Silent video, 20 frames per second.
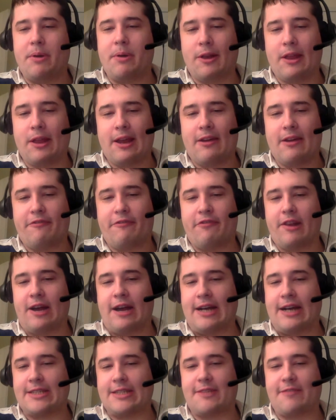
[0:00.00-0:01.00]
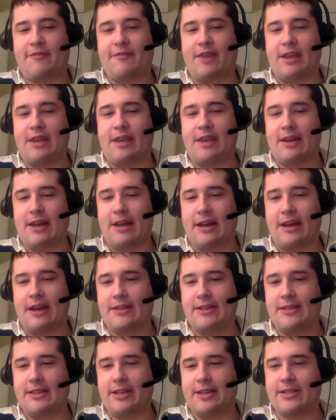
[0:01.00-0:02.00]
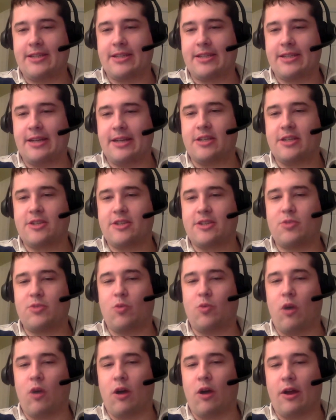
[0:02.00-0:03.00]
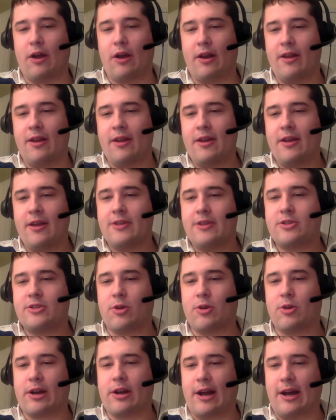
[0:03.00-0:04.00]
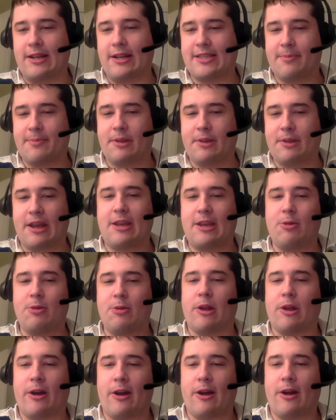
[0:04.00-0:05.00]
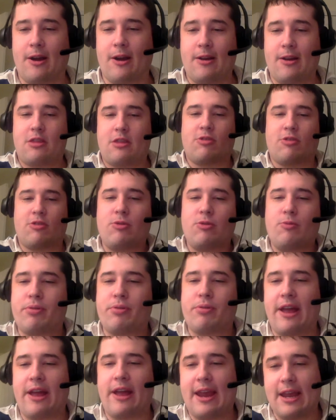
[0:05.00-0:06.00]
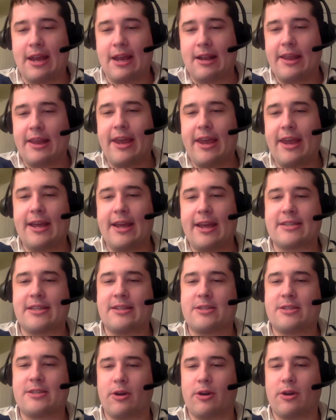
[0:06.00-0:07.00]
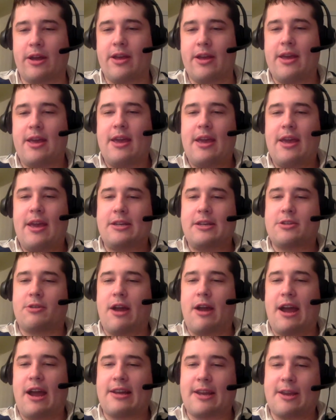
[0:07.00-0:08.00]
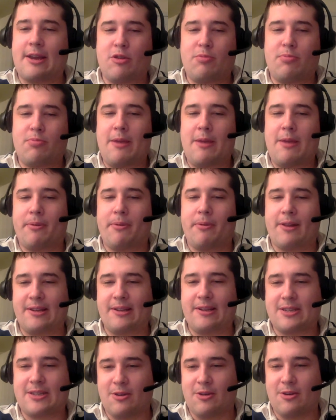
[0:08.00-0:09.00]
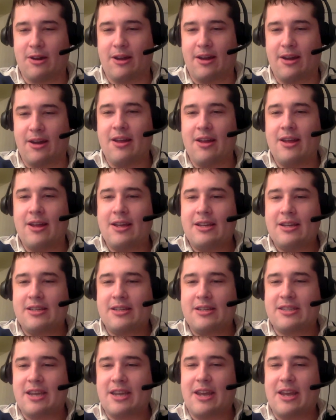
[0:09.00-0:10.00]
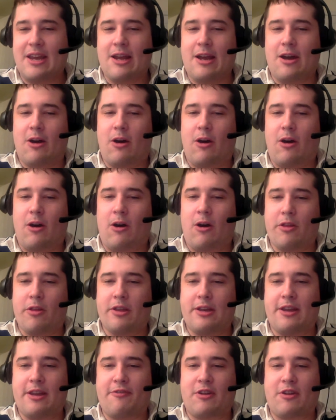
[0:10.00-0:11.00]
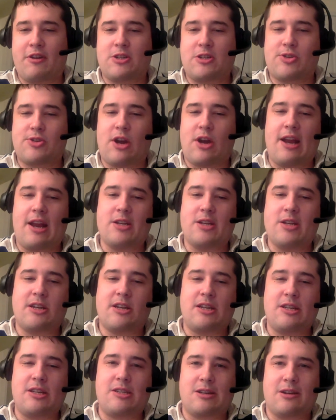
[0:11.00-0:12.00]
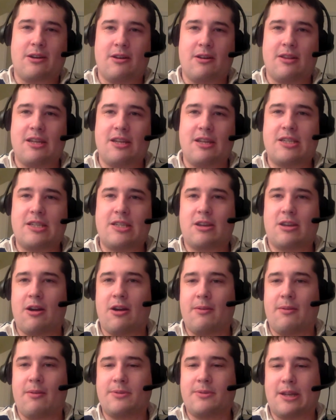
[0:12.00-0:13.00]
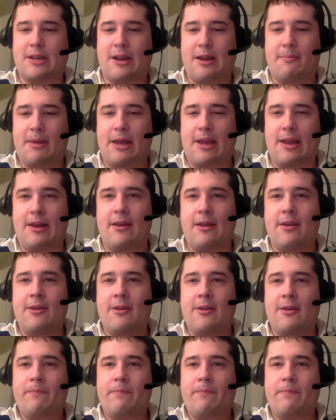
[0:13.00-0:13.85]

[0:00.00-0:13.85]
building a philosophy in Dynasty. It's not just one sort of concept. Like, you learn through playing in leagues and sort of interacting with people and sort of seeing all the different strategies and all these startups. And I mean,